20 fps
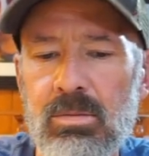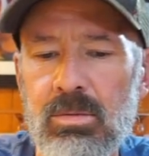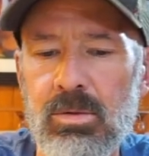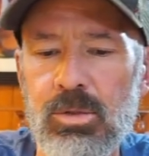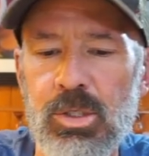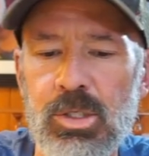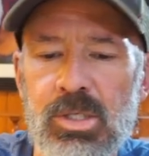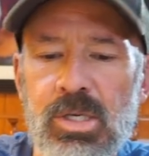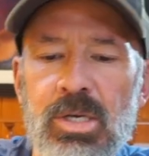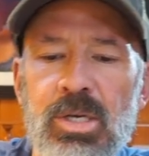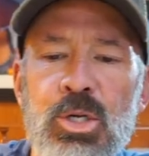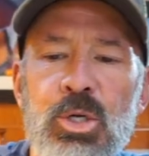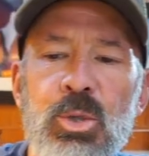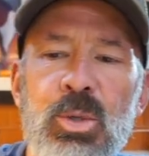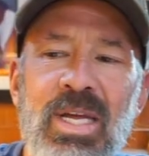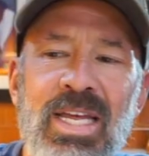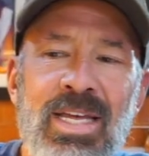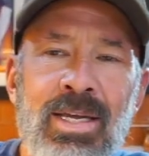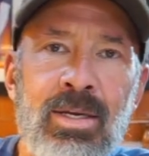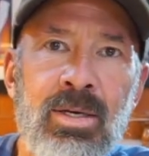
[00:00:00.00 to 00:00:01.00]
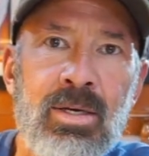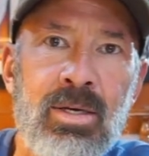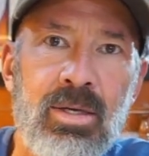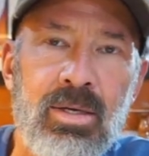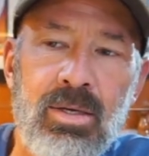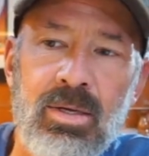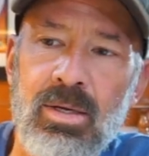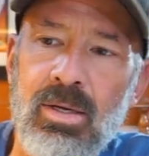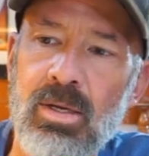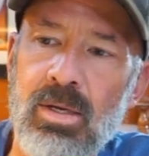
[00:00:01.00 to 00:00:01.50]
just a new end.
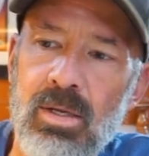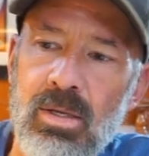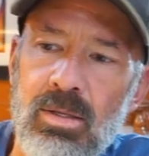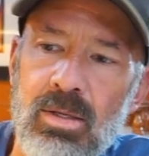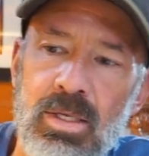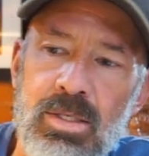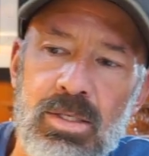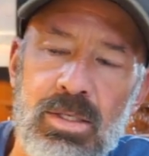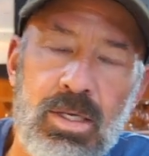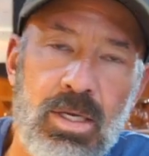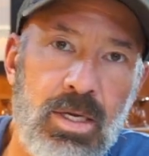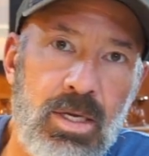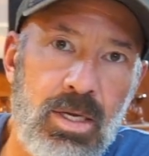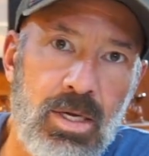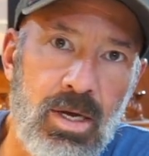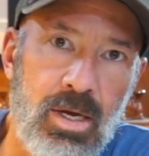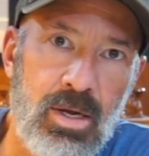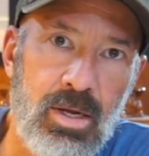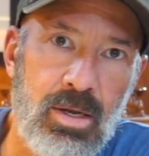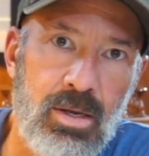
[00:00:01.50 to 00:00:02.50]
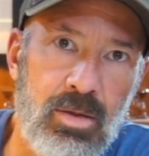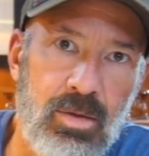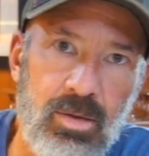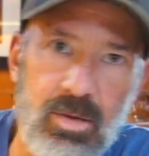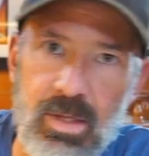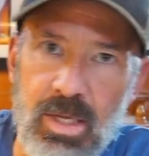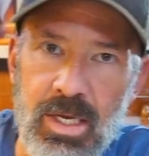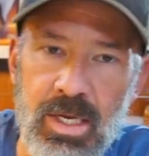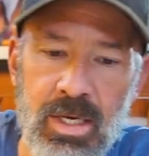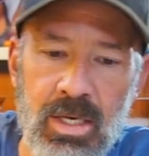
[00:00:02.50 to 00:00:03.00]
That's the
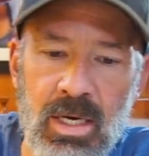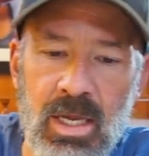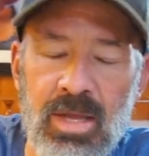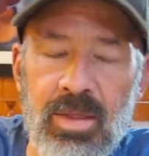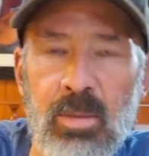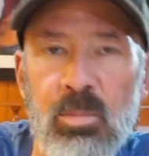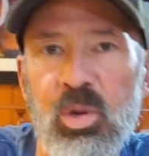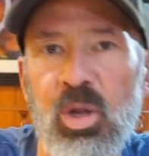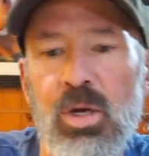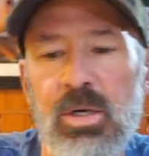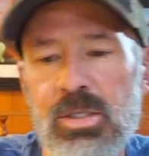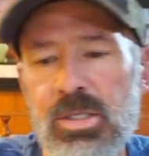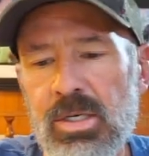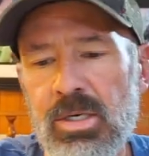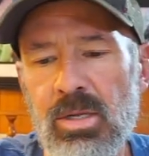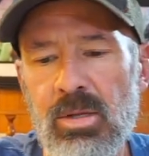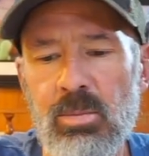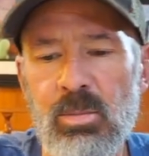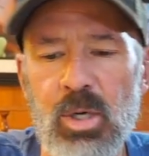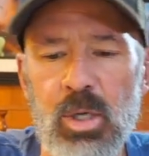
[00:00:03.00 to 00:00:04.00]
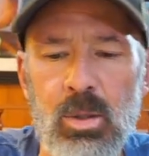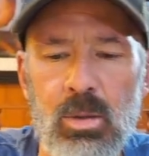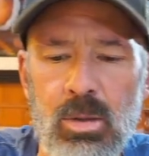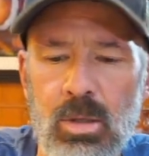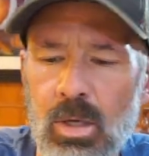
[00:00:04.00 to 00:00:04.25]
inlet that plugs into the boat.